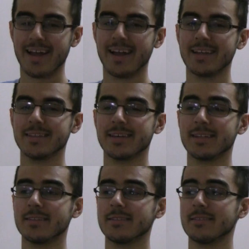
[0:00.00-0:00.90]
And
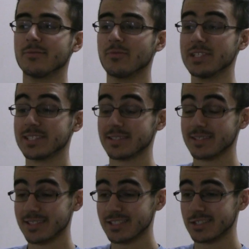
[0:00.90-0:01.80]
then
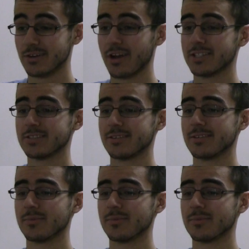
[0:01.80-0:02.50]
recently this year I started